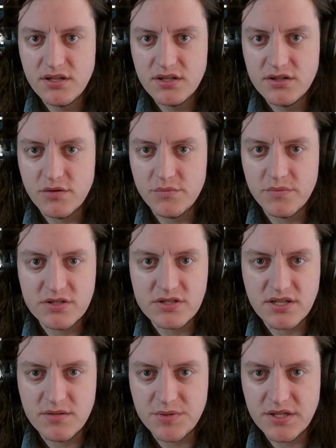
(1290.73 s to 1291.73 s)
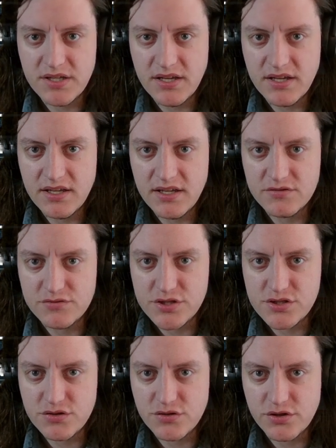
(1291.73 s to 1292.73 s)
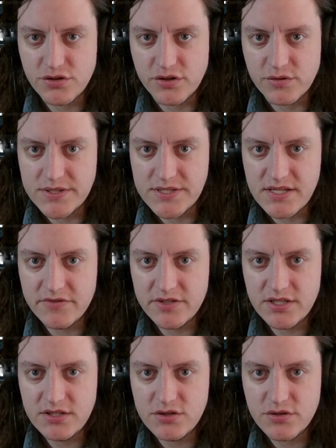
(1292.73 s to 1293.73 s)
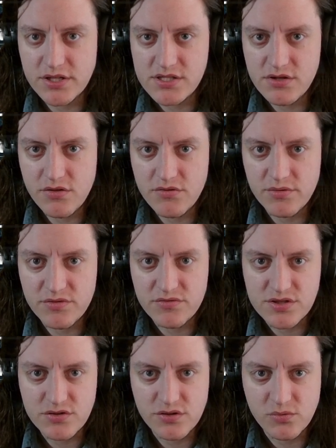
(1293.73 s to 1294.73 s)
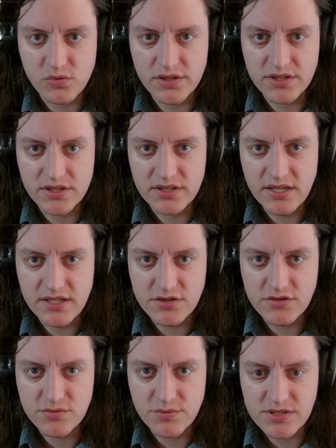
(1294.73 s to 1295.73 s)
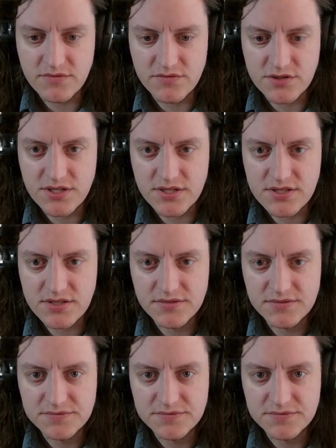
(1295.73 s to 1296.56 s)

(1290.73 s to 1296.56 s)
No, it's gonna be a restored arc 170, 2 cost 2 3 with restore 1. K2 swings in for 6.